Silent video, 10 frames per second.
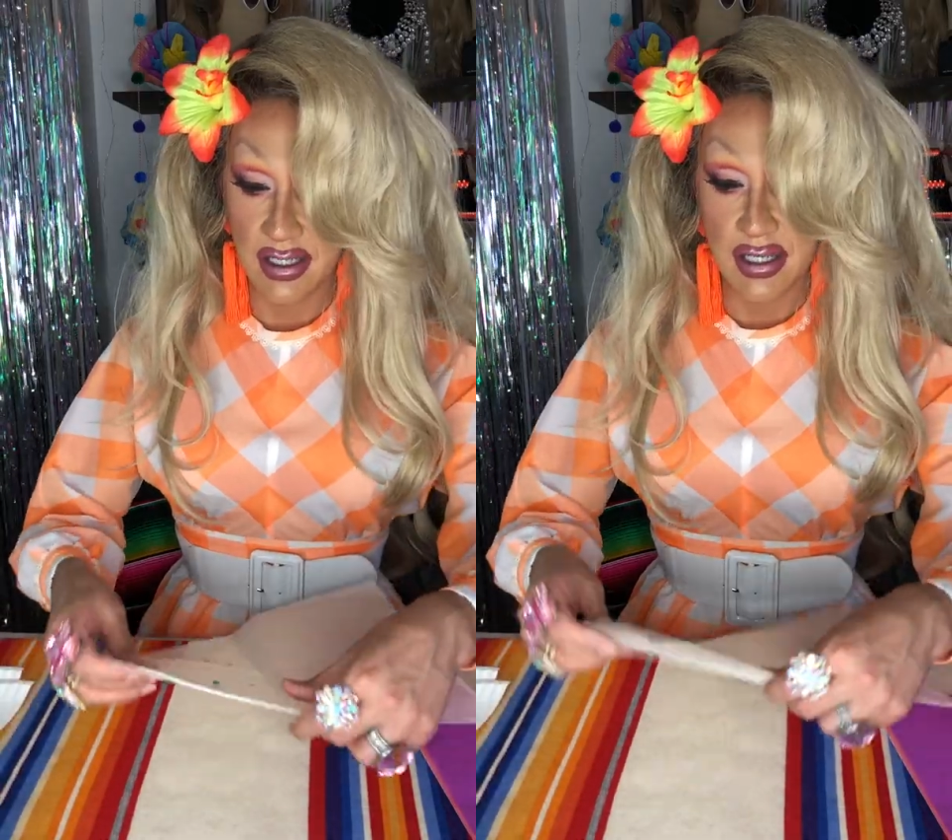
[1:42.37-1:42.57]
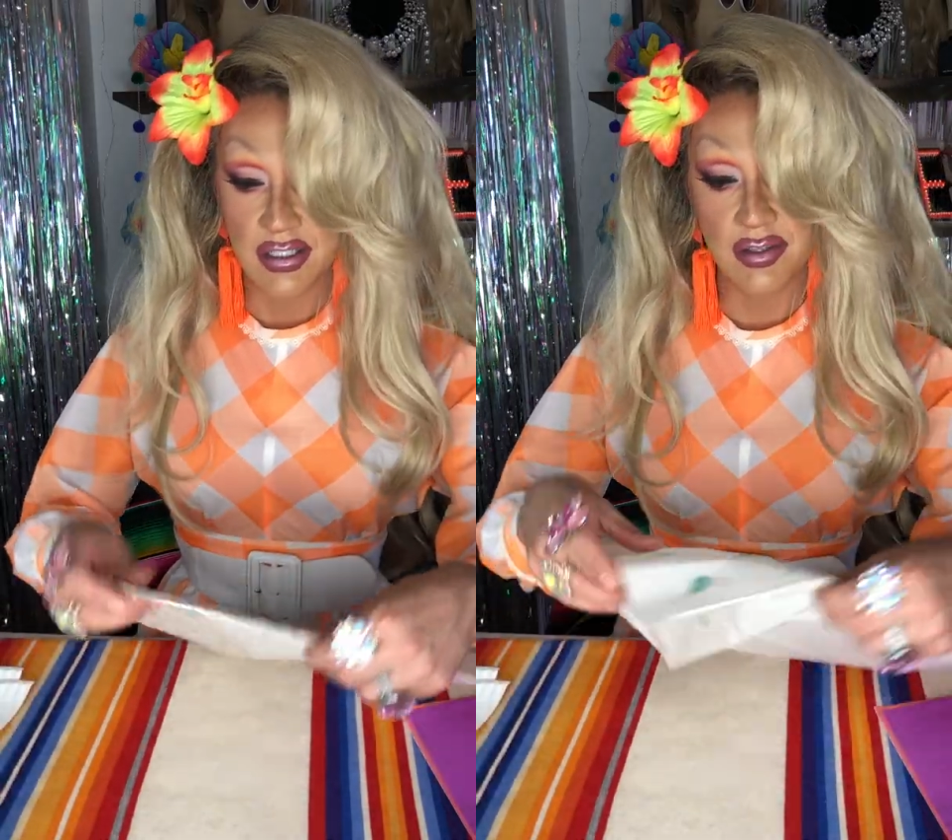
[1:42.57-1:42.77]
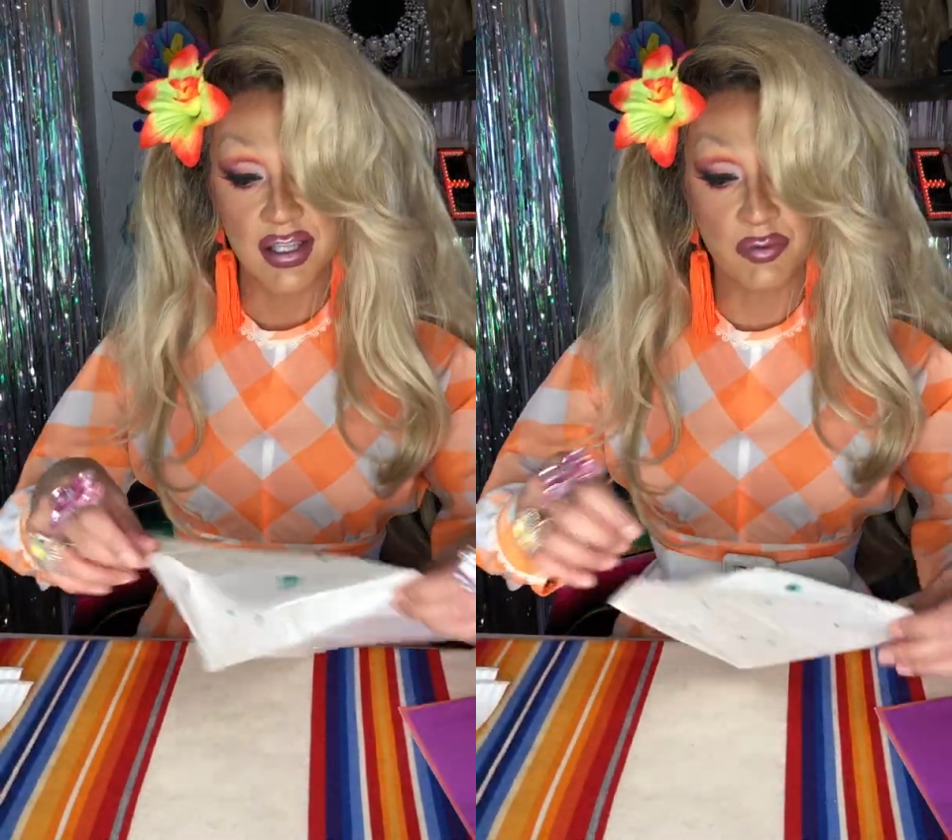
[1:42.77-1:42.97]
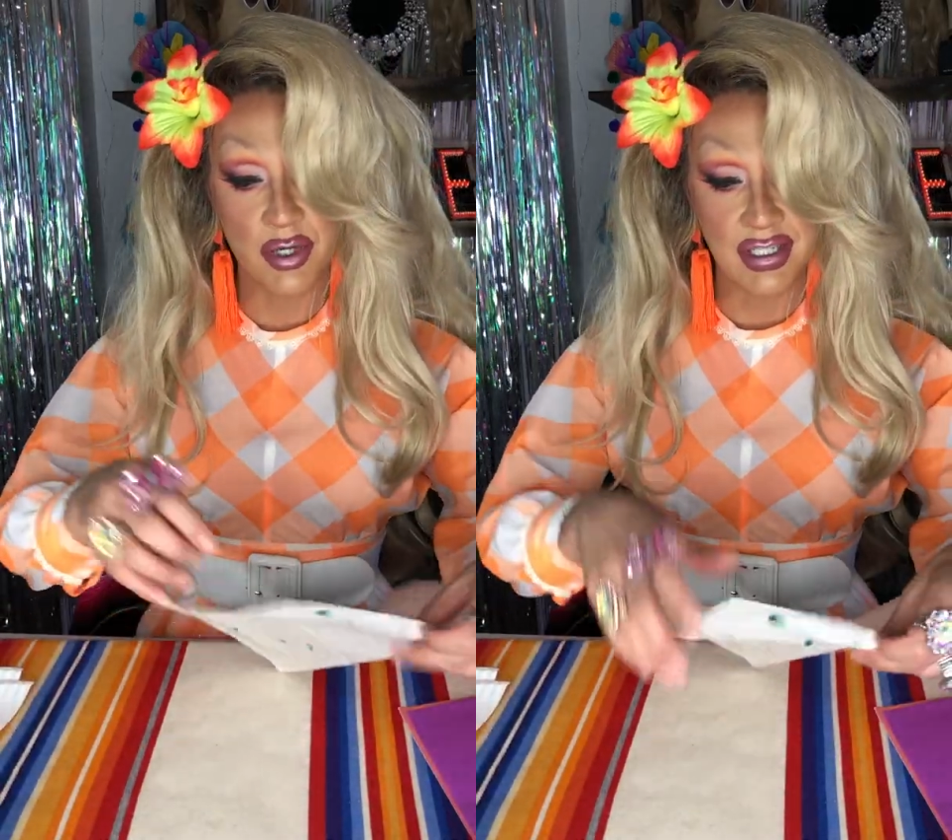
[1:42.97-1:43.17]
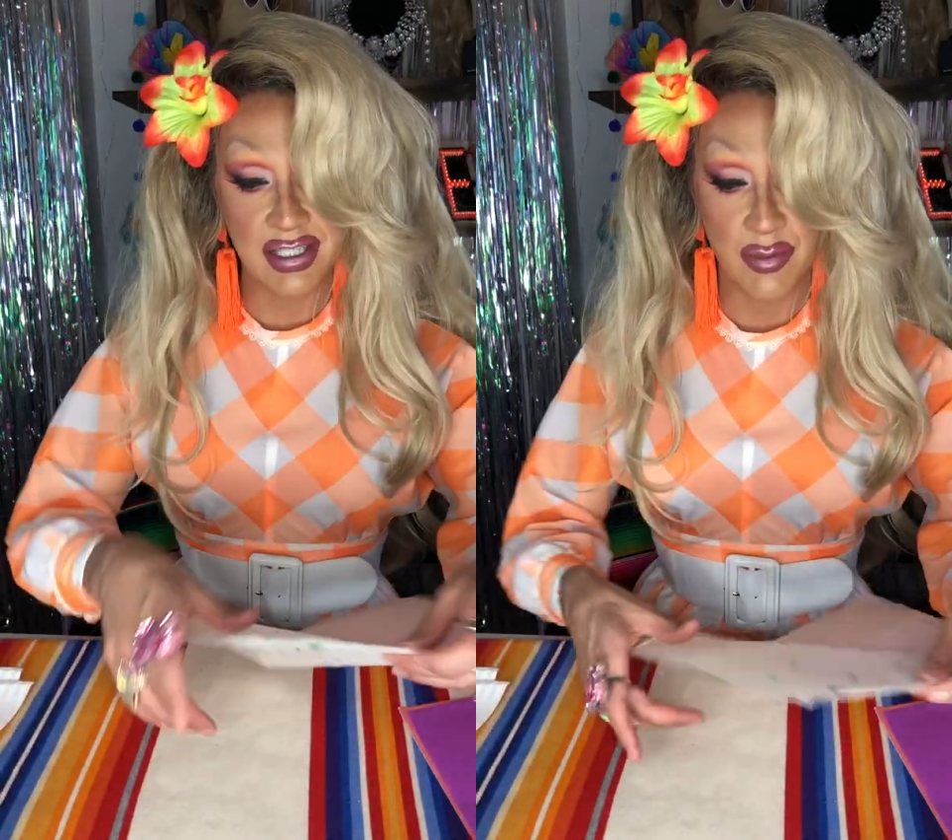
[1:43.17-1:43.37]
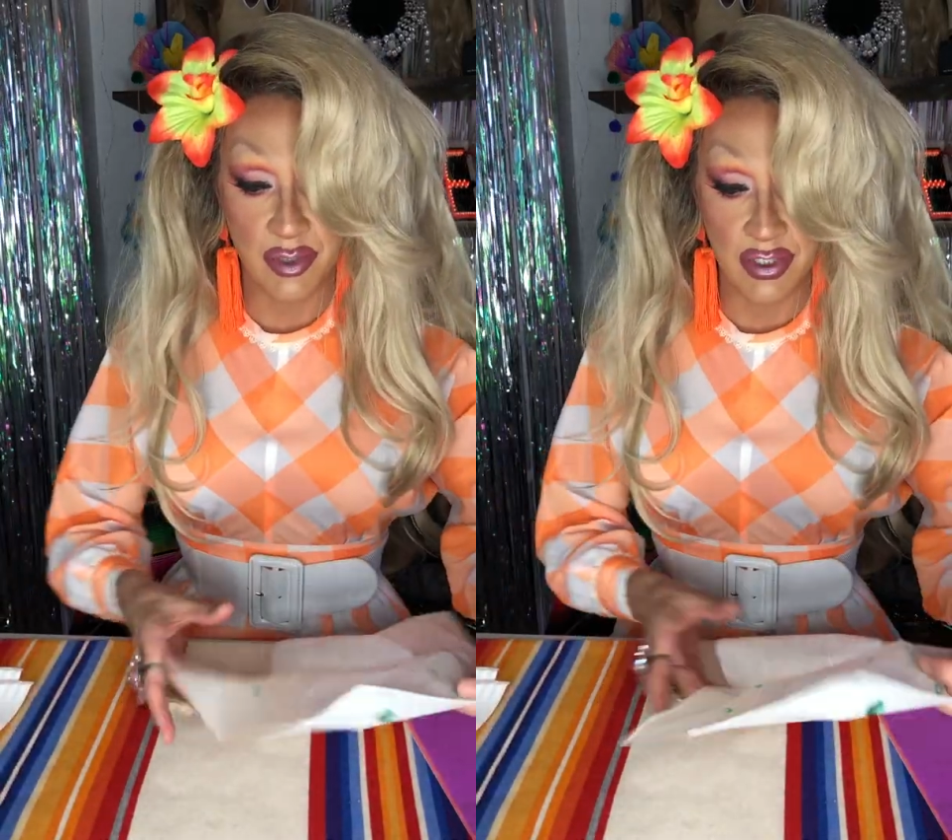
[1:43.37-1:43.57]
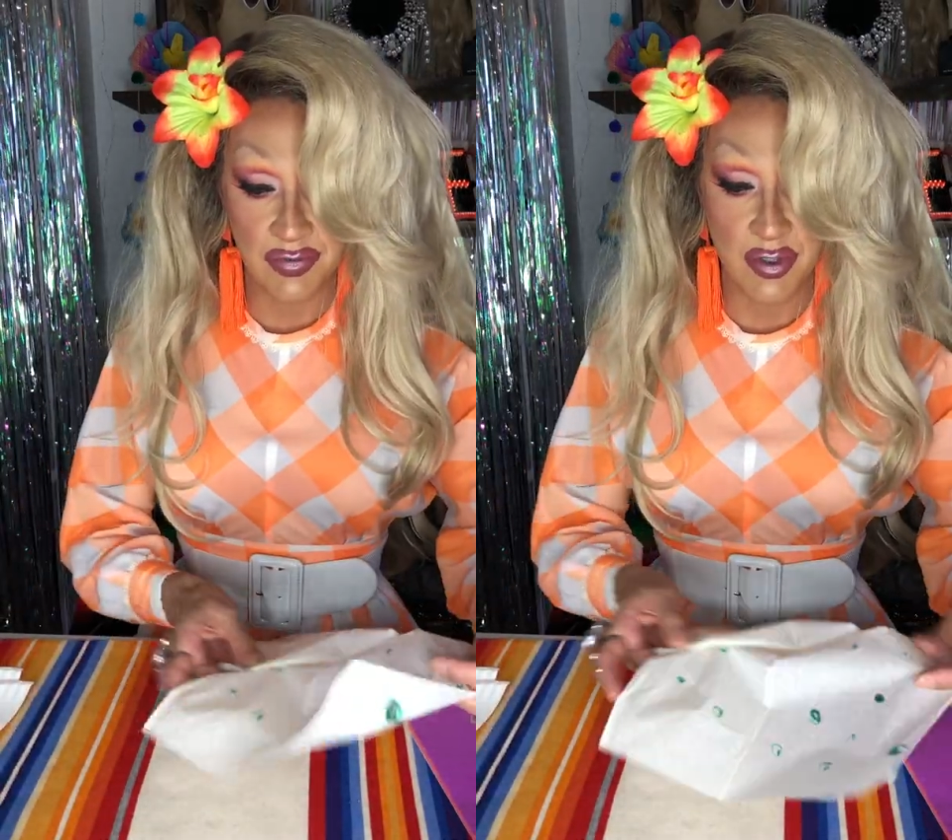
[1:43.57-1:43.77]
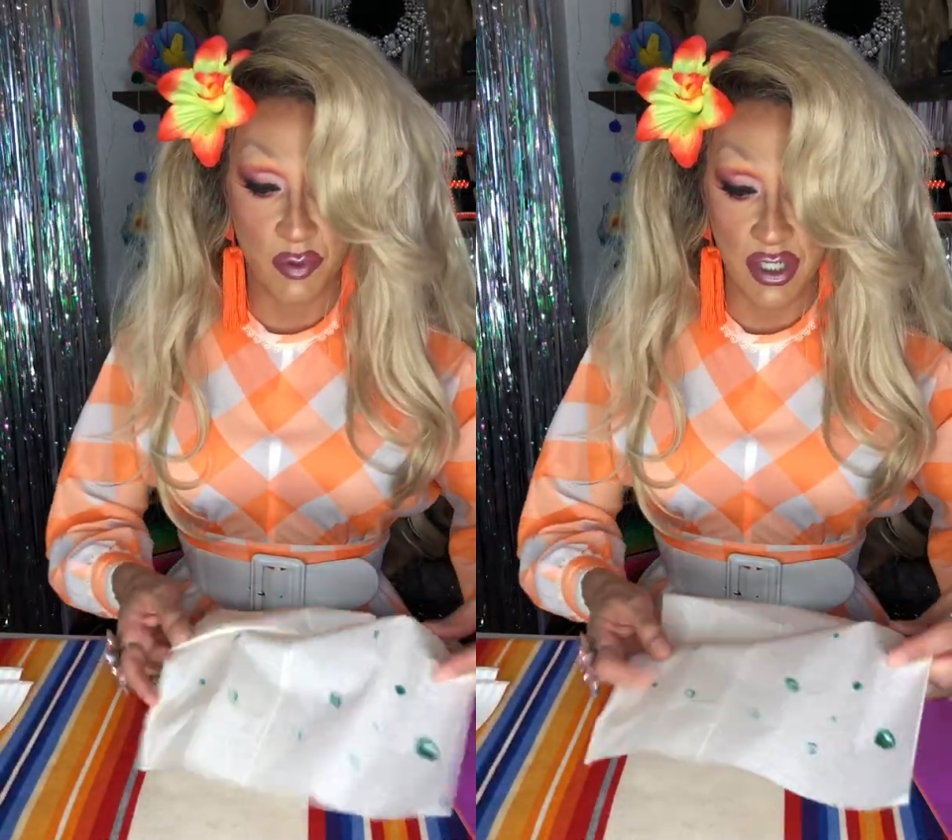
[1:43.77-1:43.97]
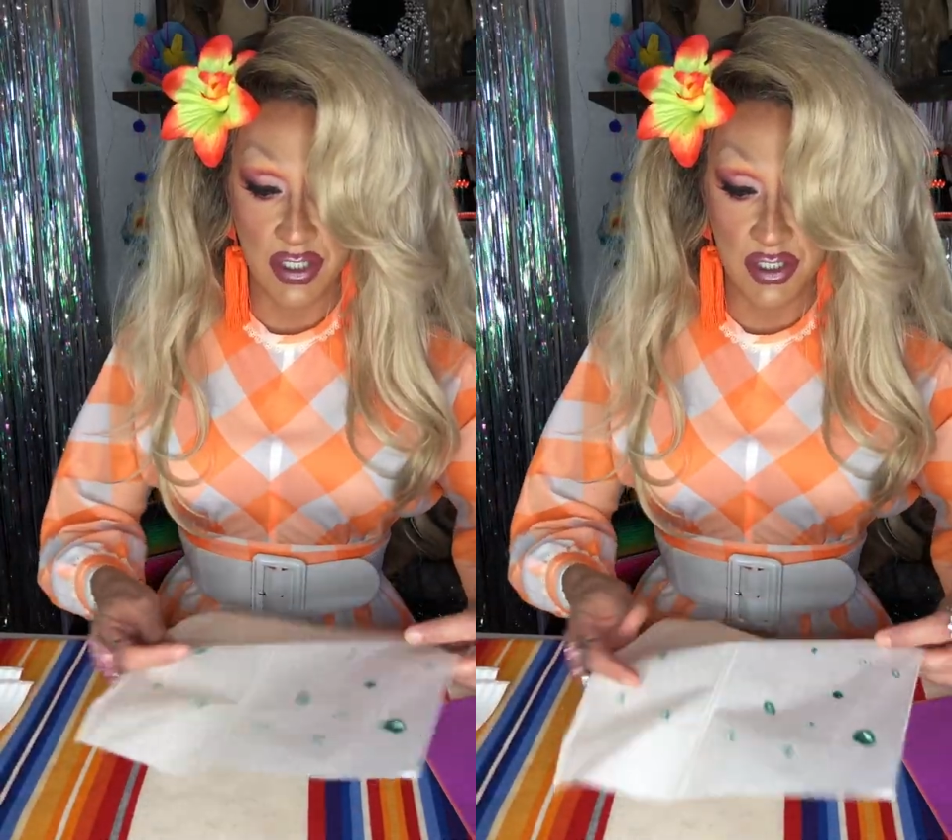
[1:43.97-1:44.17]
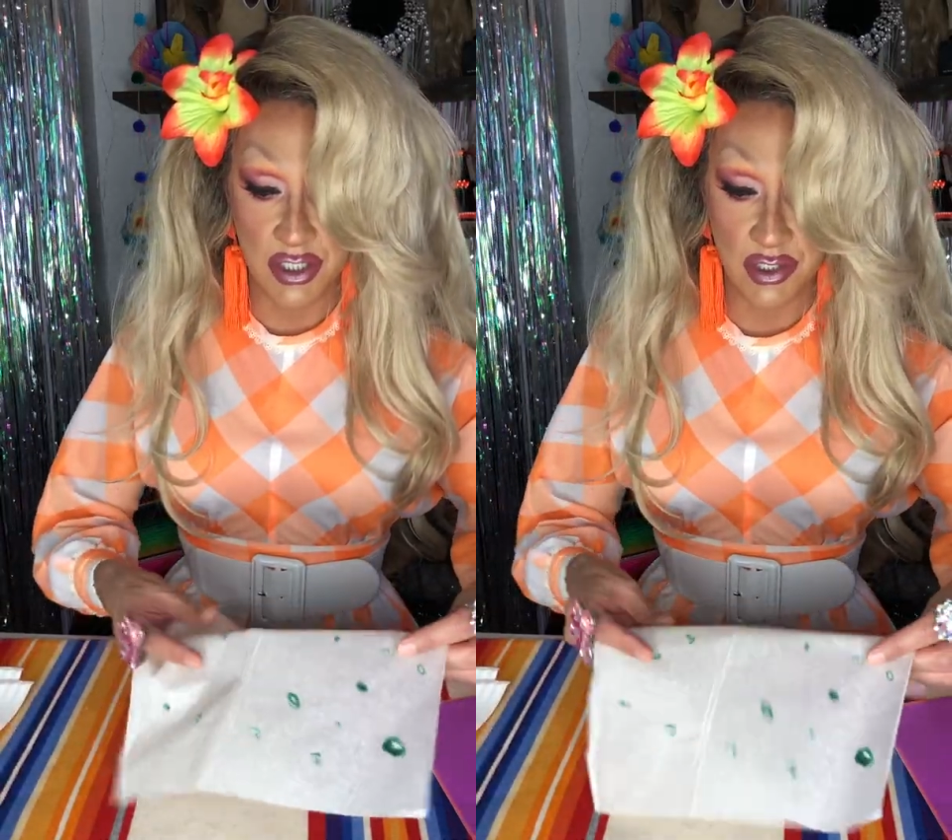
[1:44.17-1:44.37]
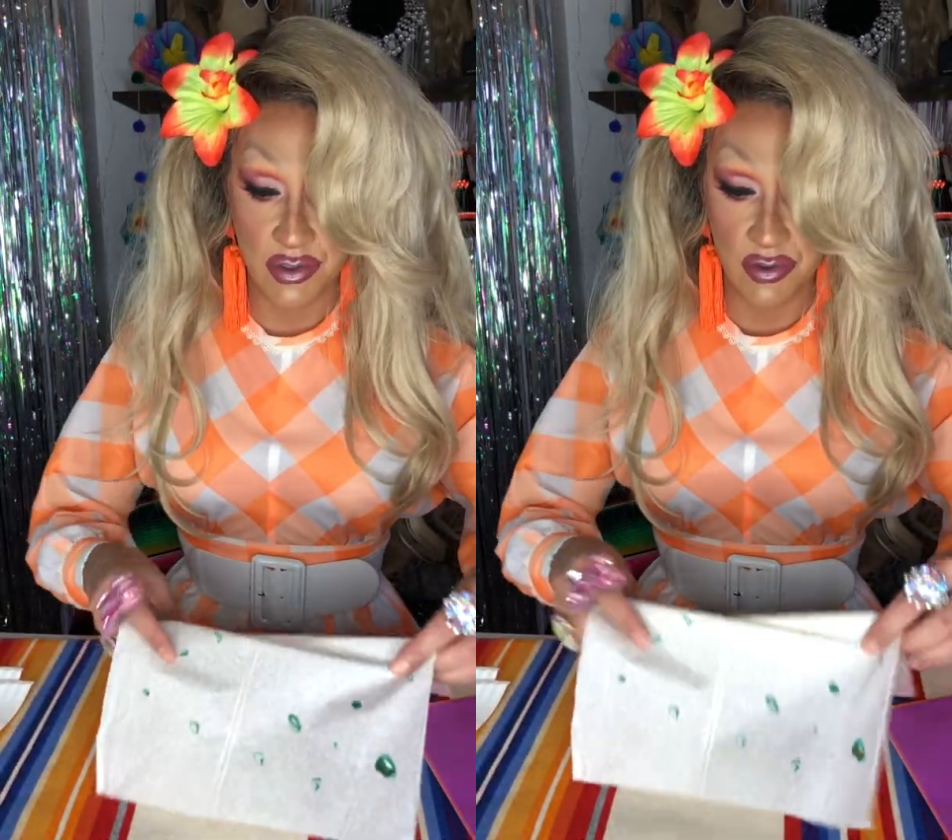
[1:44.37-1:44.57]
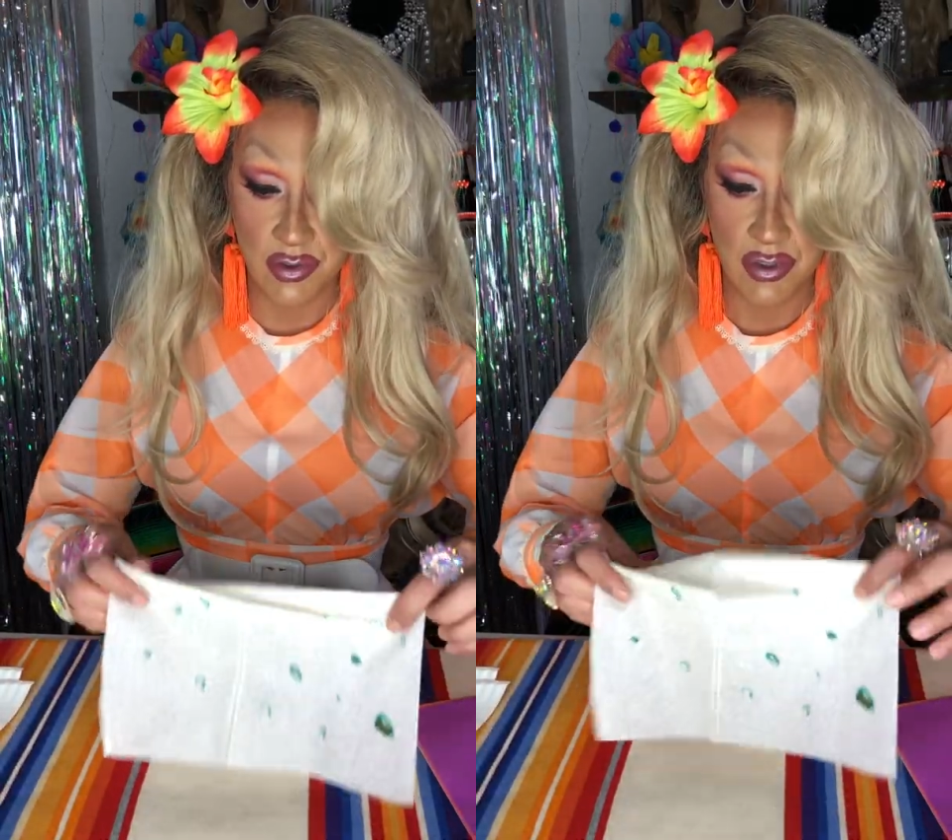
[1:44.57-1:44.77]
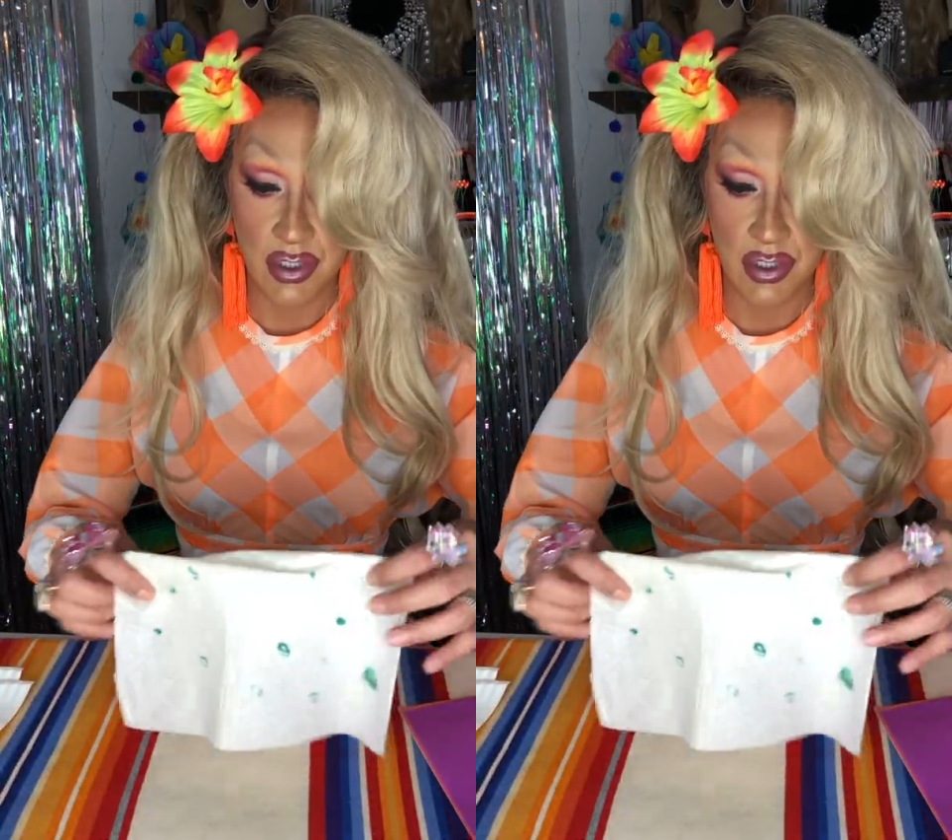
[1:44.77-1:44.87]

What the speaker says: So that's one example if you wanted to